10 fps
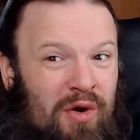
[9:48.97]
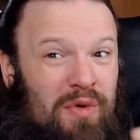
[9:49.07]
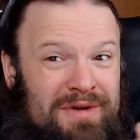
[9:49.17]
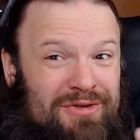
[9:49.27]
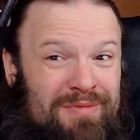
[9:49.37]

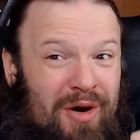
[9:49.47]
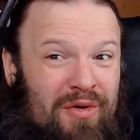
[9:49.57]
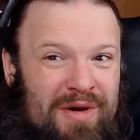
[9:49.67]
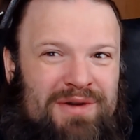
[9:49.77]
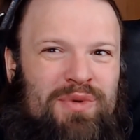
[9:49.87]
oh,
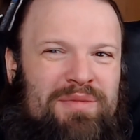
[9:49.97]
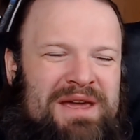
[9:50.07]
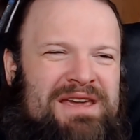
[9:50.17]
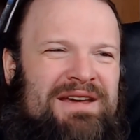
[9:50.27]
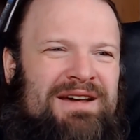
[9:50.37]
tomorrow it will
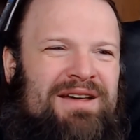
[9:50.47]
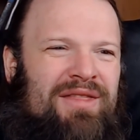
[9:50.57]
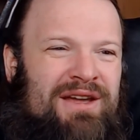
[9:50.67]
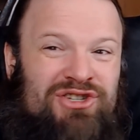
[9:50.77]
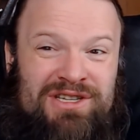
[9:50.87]
be.
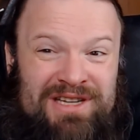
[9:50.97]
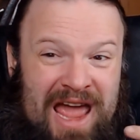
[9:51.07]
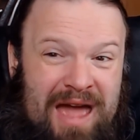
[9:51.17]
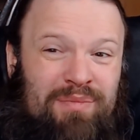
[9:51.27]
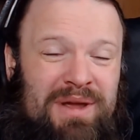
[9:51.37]
They're just
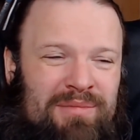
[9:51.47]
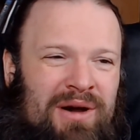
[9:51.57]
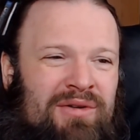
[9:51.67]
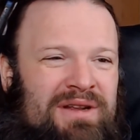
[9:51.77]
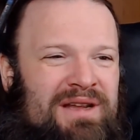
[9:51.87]
happy
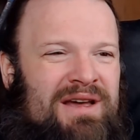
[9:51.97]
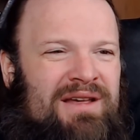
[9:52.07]
about it.